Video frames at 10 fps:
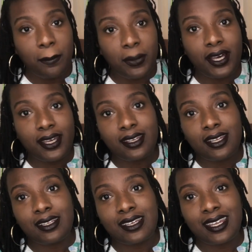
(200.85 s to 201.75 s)
but
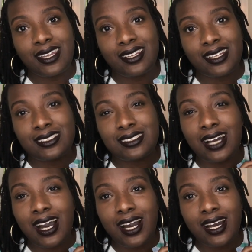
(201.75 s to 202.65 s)
look at it, it's
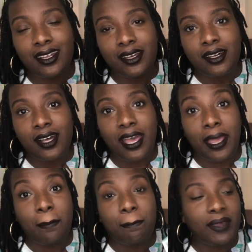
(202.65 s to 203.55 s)
not
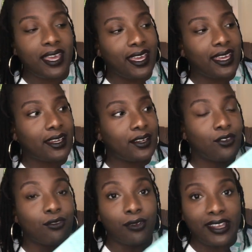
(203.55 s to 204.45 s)
a big
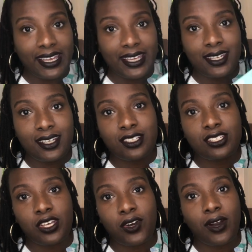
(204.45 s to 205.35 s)
read,
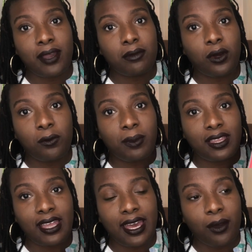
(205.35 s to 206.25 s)
so I'm
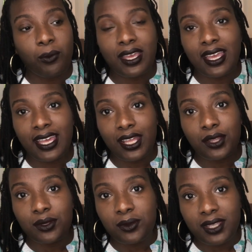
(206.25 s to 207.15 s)
hoping that we can get
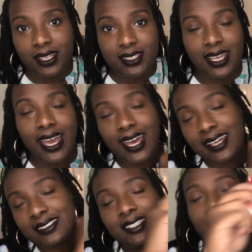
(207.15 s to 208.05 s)
through this as